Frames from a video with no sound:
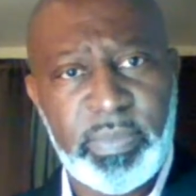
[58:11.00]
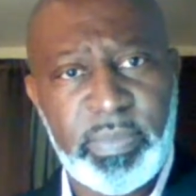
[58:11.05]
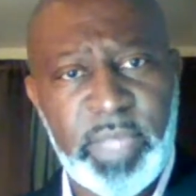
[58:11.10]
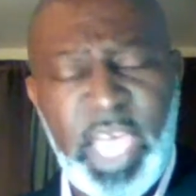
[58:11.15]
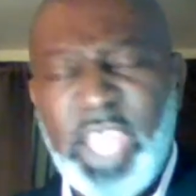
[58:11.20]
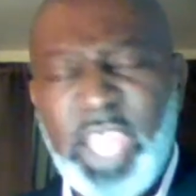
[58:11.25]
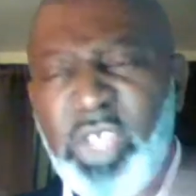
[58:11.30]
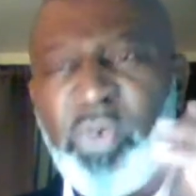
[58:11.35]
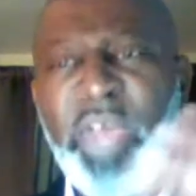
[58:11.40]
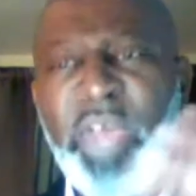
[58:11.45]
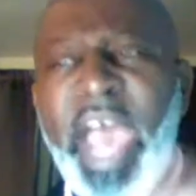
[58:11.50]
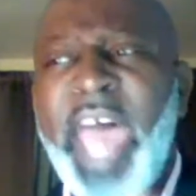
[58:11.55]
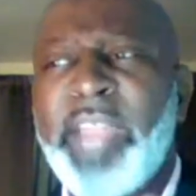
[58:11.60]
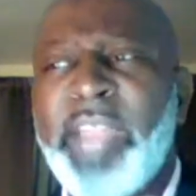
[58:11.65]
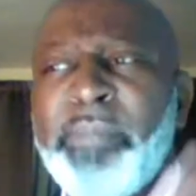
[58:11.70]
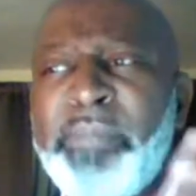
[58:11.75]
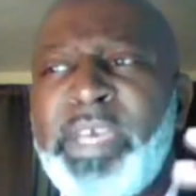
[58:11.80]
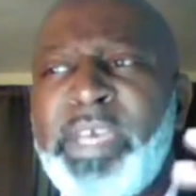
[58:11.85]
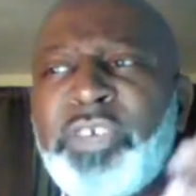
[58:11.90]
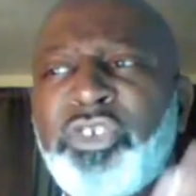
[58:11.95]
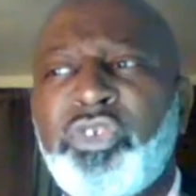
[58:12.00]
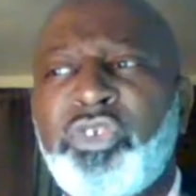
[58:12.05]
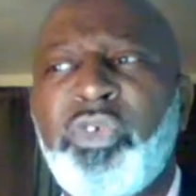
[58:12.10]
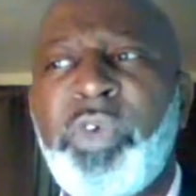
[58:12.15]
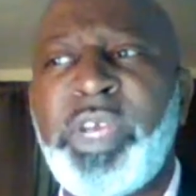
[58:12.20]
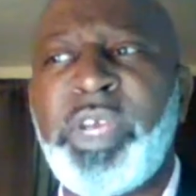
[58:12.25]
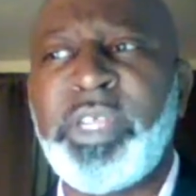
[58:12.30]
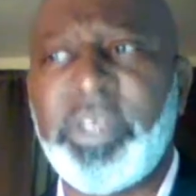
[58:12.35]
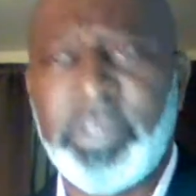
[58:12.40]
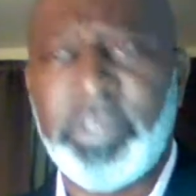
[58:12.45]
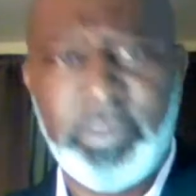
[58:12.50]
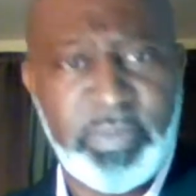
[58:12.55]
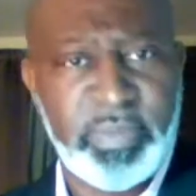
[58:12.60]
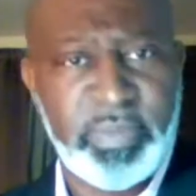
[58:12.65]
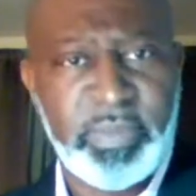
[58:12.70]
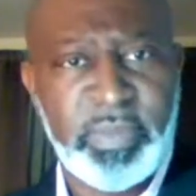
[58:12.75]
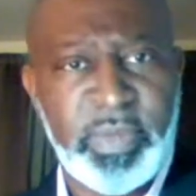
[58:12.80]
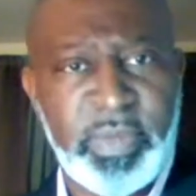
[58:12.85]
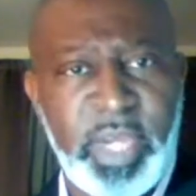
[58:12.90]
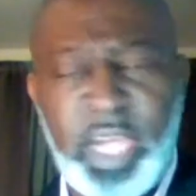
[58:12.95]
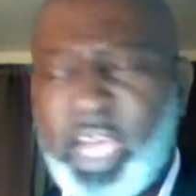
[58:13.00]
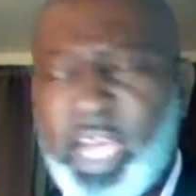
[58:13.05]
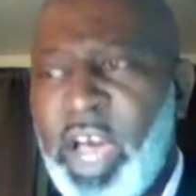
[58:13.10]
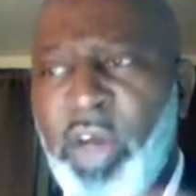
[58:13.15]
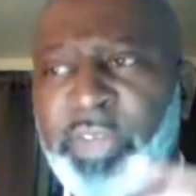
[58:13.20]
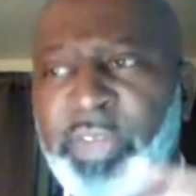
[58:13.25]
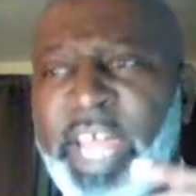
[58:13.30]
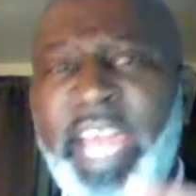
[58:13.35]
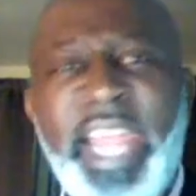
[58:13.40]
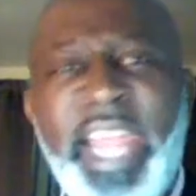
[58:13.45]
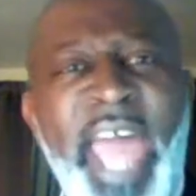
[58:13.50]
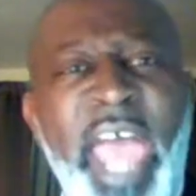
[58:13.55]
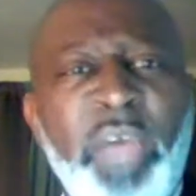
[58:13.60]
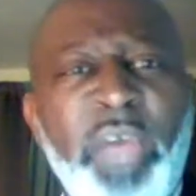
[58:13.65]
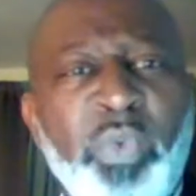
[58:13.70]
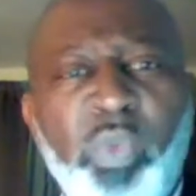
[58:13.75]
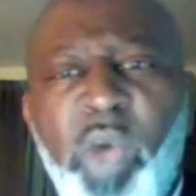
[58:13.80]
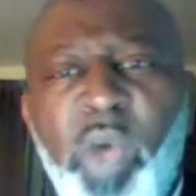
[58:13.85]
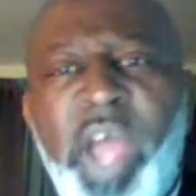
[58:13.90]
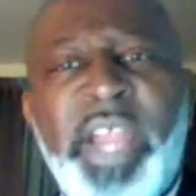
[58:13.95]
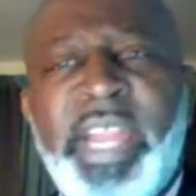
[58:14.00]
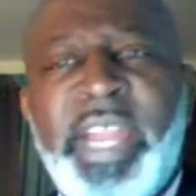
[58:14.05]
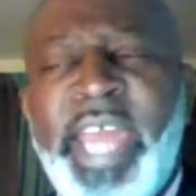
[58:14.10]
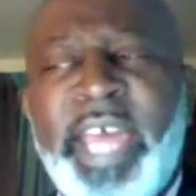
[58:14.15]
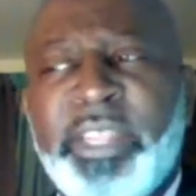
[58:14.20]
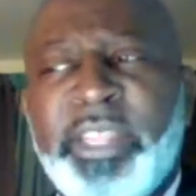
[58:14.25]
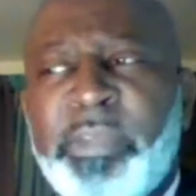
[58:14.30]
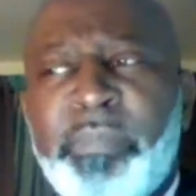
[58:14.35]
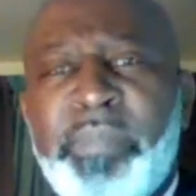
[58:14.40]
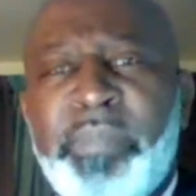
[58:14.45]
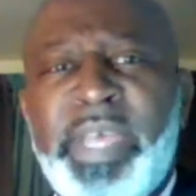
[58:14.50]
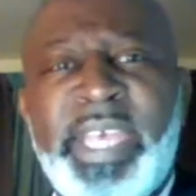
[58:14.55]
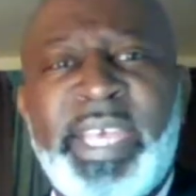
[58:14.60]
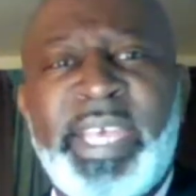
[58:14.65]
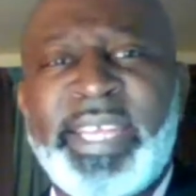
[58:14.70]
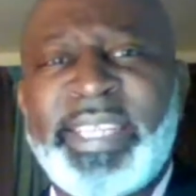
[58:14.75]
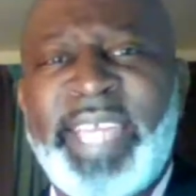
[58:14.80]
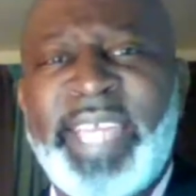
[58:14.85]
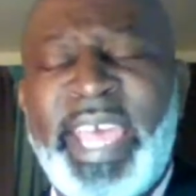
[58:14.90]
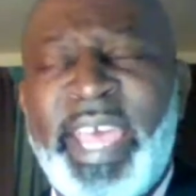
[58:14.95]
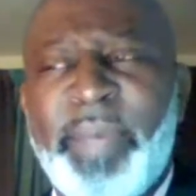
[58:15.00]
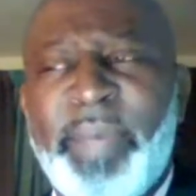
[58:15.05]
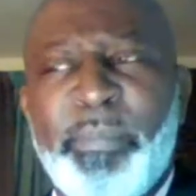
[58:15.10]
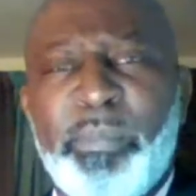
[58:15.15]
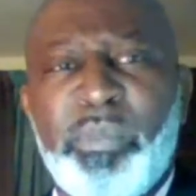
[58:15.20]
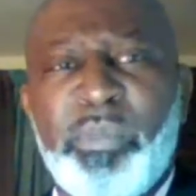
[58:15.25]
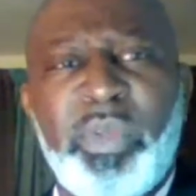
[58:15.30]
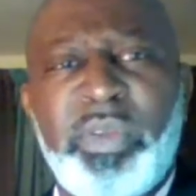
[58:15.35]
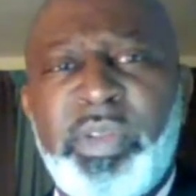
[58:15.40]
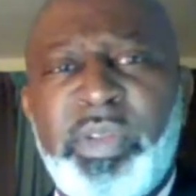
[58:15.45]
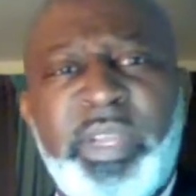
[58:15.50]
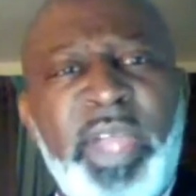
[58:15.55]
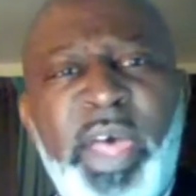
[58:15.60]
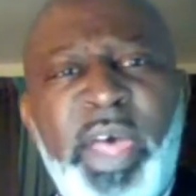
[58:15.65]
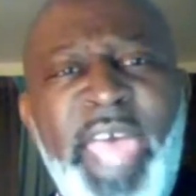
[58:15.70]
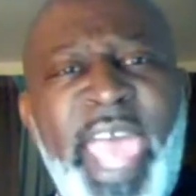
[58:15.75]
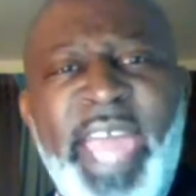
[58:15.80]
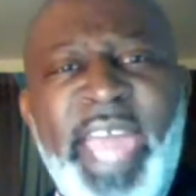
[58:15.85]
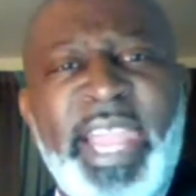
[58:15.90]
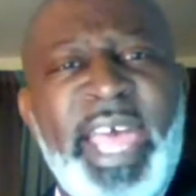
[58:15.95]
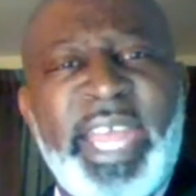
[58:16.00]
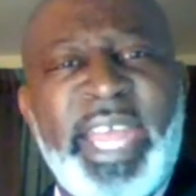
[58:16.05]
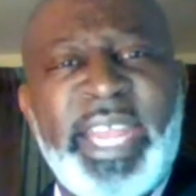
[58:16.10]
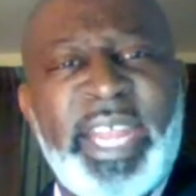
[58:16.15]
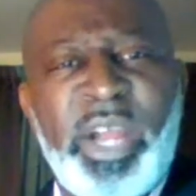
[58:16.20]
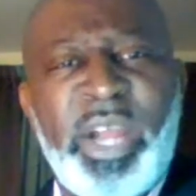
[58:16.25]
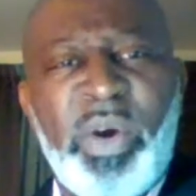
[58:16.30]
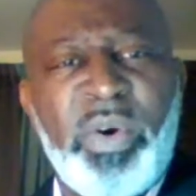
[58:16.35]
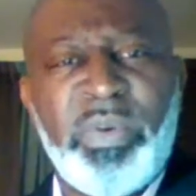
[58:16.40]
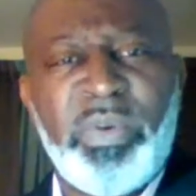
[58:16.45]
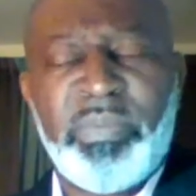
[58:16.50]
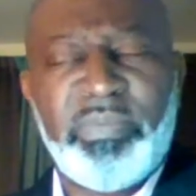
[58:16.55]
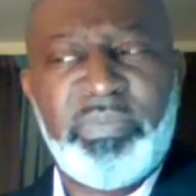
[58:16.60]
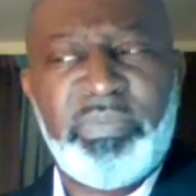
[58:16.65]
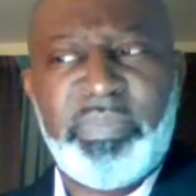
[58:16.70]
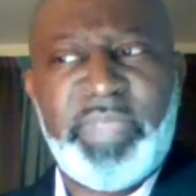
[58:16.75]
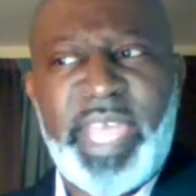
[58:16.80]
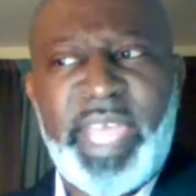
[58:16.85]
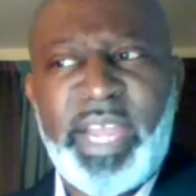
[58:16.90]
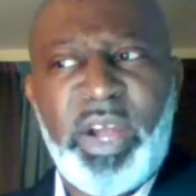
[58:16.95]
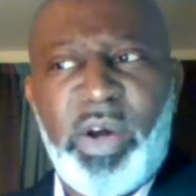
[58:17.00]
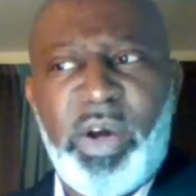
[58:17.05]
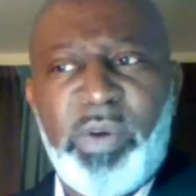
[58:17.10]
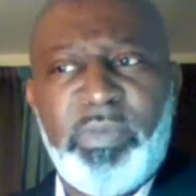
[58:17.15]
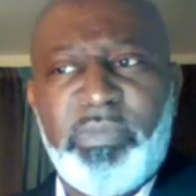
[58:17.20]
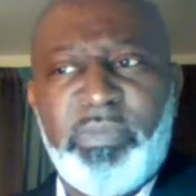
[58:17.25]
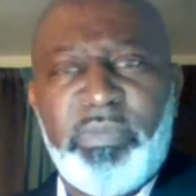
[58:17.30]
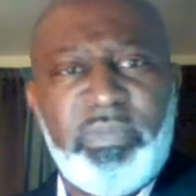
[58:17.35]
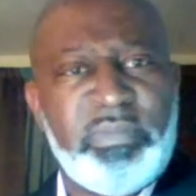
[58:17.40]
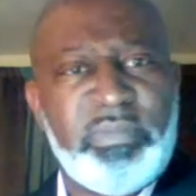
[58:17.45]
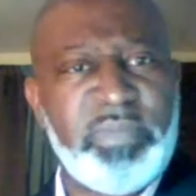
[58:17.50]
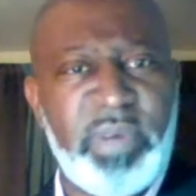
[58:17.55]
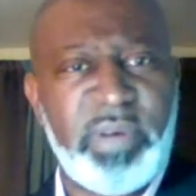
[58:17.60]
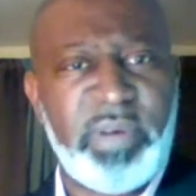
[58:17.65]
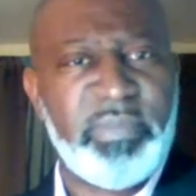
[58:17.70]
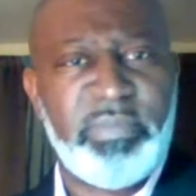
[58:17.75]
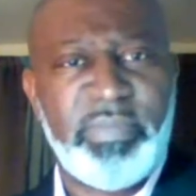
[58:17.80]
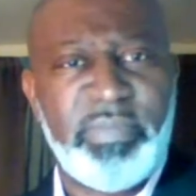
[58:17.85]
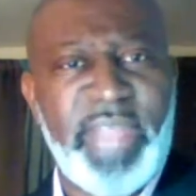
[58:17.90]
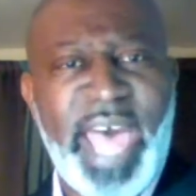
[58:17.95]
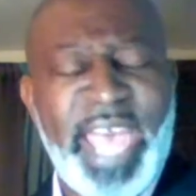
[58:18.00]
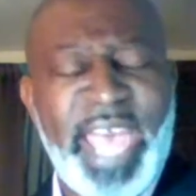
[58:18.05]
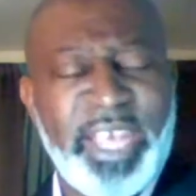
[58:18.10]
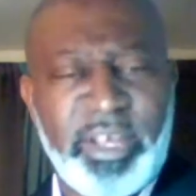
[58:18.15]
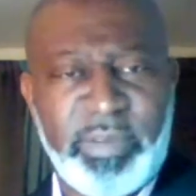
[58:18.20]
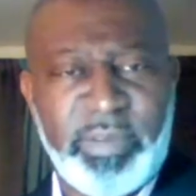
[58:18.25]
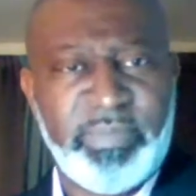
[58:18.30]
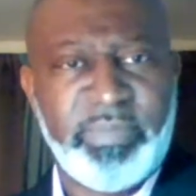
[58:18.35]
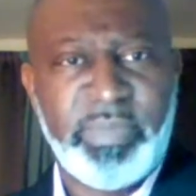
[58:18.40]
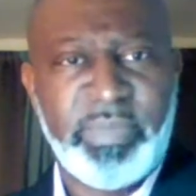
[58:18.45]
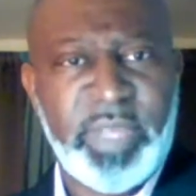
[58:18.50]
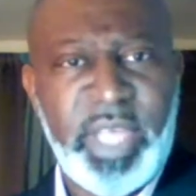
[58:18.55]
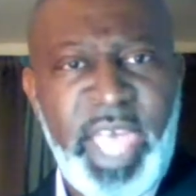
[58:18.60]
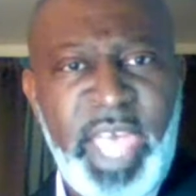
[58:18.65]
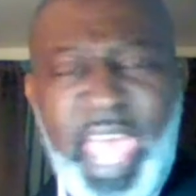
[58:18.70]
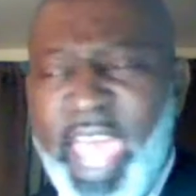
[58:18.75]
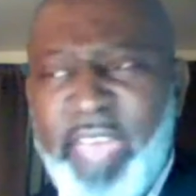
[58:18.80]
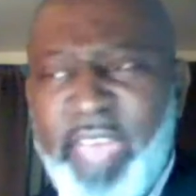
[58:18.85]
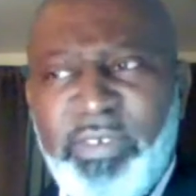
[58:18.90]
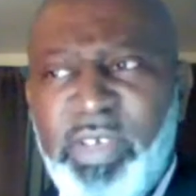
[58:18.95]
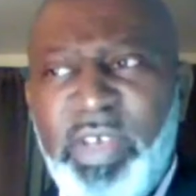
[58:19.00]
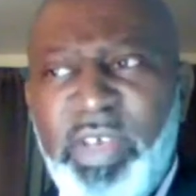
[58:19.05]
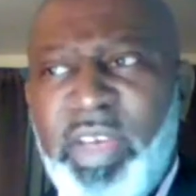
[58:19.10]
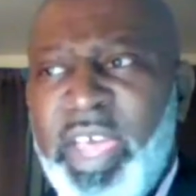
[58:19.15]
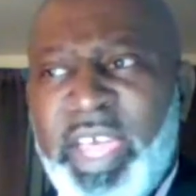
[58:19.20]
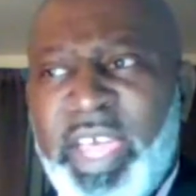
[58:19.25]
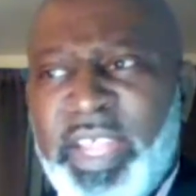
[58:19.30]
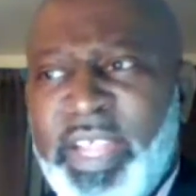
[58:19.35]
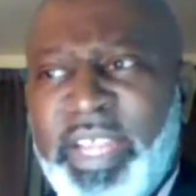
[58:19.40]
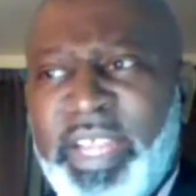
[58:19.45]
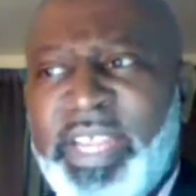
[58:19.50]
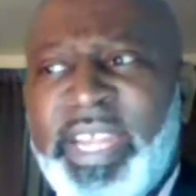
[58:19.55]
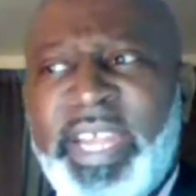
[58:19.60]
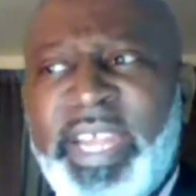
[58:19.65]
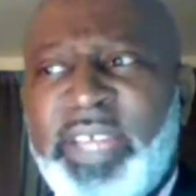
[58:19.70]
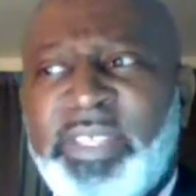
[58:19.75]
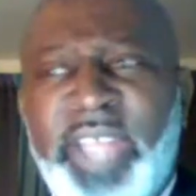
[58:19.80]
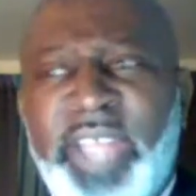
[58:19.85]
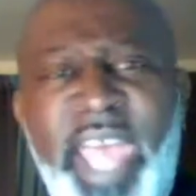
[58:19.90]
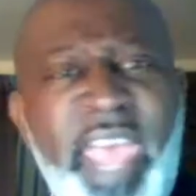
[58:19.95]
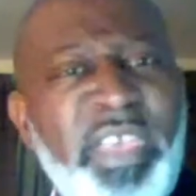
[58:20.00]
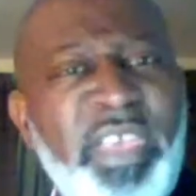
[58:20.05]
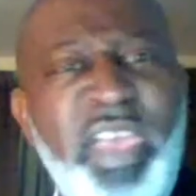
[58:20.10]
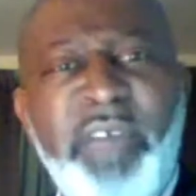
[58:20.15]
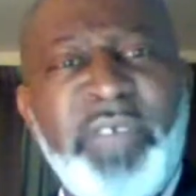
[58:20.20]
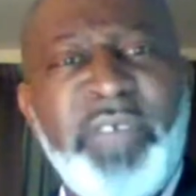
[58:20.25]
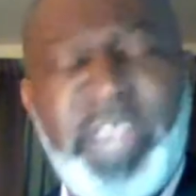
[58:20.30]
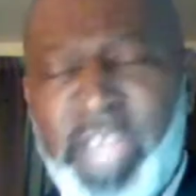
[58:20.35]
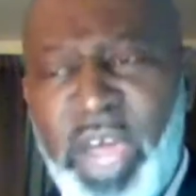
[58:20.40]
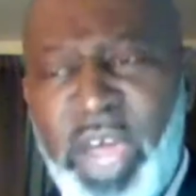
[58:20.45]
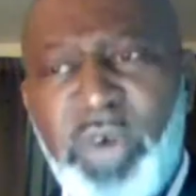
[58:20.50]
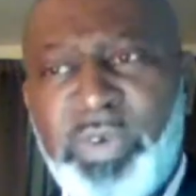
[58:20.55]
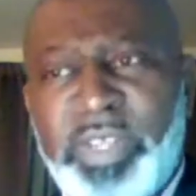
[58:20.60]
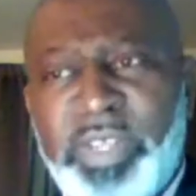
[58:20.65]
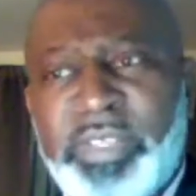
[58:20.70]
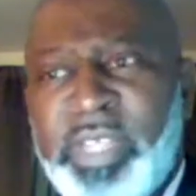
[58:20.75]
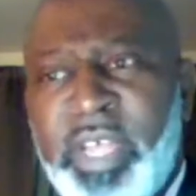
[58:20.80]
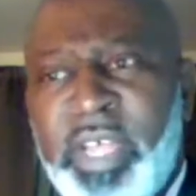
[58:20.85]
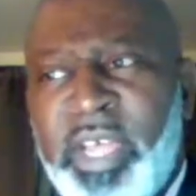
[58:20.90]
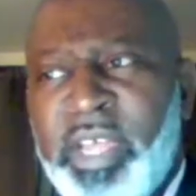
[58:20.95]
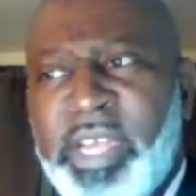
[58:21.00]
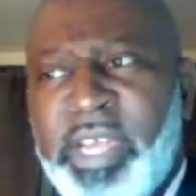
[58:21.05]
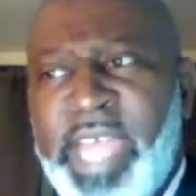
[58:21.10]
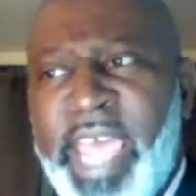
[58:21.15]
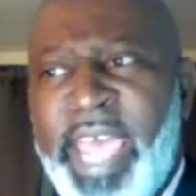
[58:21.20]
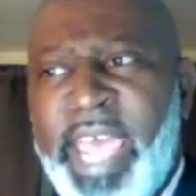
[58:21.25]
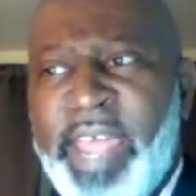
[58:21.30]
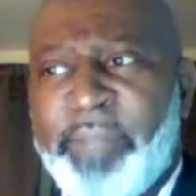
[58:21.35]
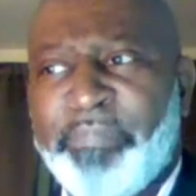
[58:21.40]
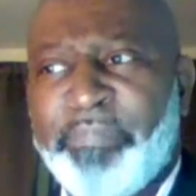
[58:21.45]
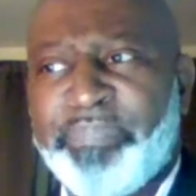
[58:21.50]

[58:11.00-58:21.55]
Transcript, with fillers: You got to mistreat her. Cause they like running after men that, that act like they don't they don't like them. Have you then they say, have you ever noticed that